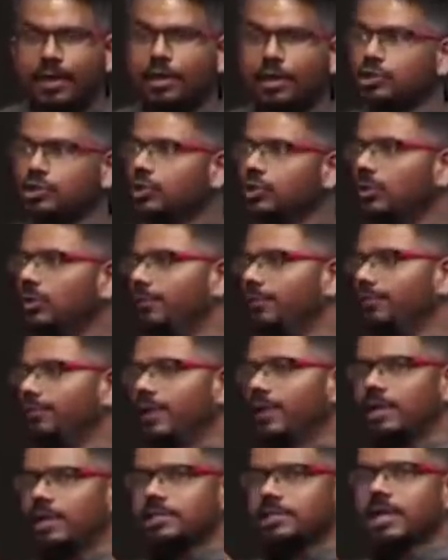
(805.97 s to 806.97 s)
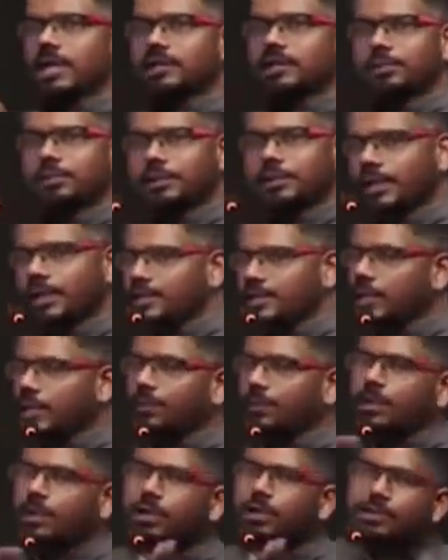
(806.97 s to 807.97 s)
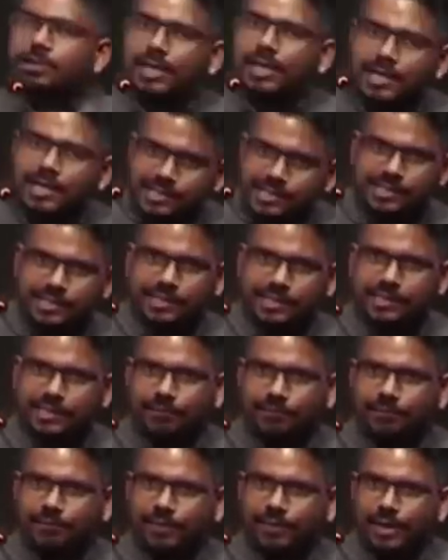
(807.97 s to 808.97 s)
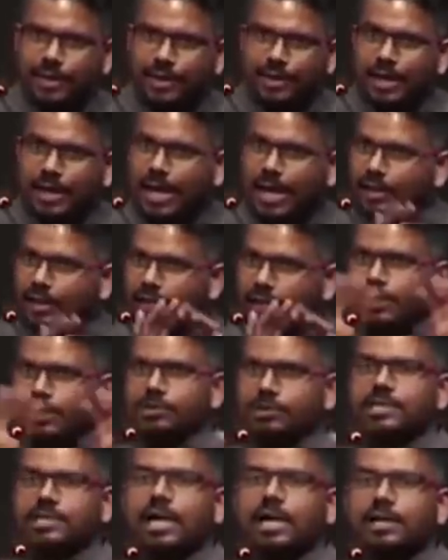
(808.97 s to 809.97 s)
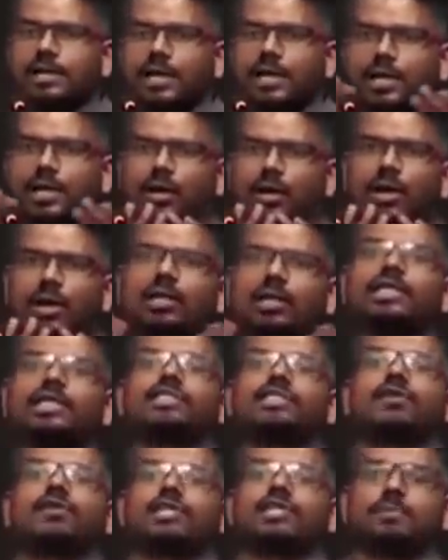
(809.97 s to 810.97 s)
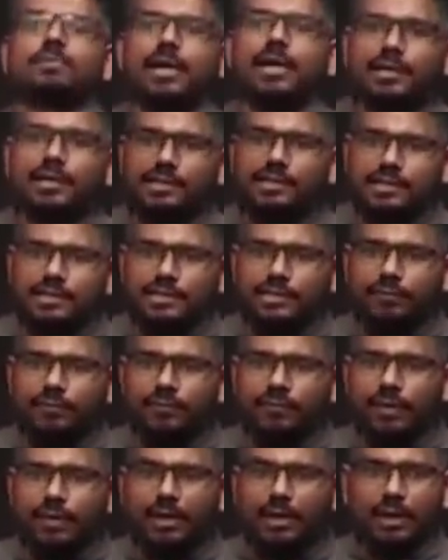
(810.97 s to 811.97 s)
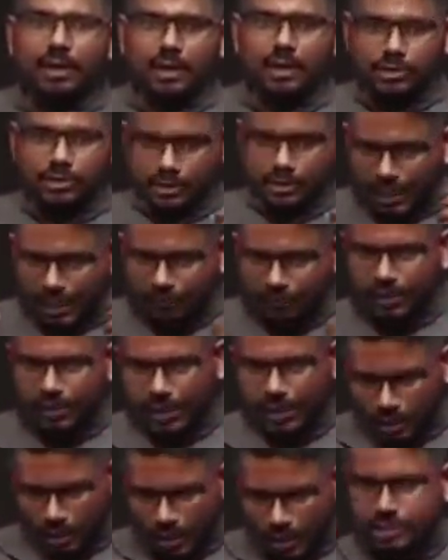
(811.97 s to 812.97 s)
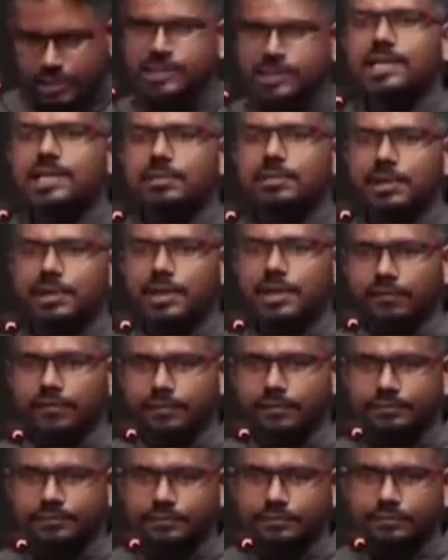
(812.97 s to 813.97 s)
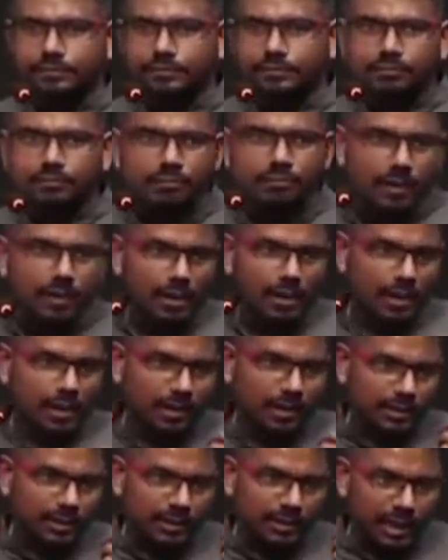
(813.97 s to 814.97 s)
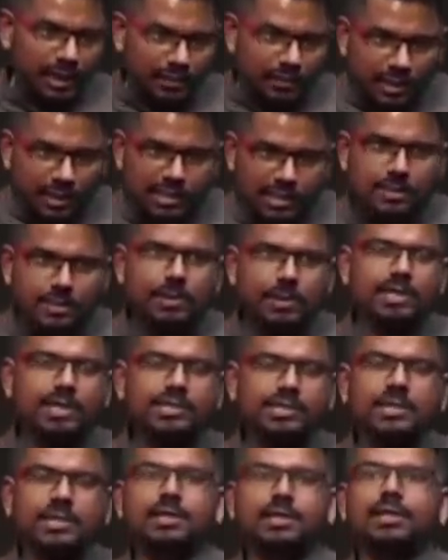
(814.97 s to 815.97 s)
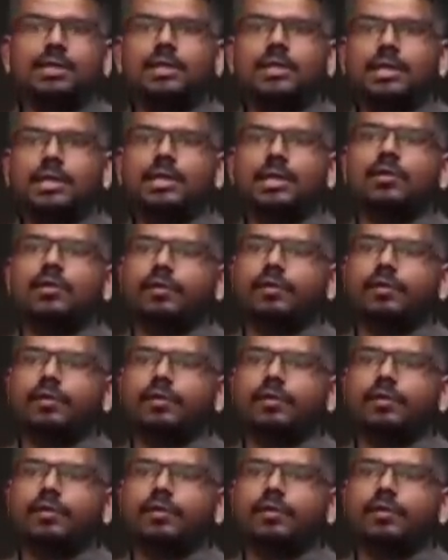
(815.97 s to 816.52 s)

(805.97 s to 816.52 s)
So, jati pratha is equated with race. And then you start creating all these false parallels. So therefore, I consciously believe that there must be a certain degree of